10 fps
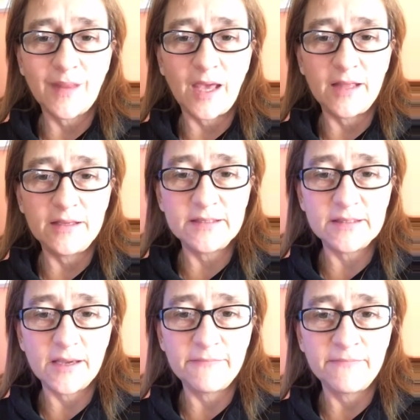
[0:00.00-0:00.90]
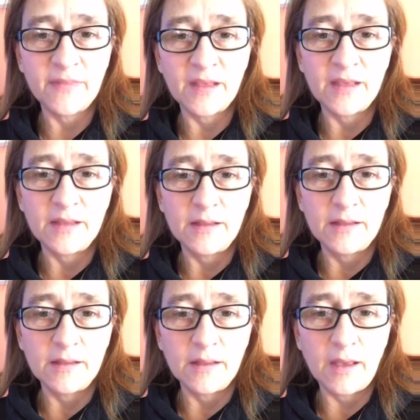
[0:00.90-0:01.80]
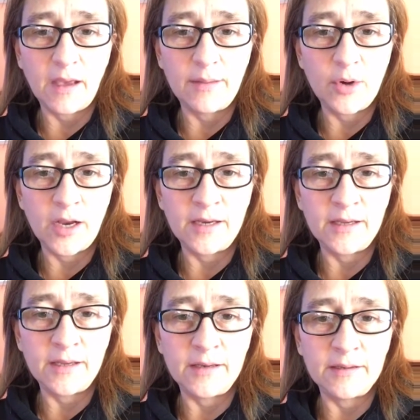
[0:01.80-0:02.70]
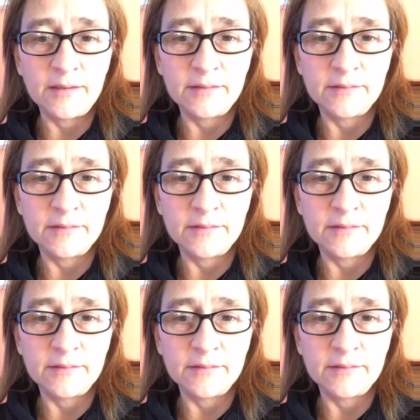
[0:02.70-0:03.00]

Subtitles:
Hi, Lisa. Hi, Brandon.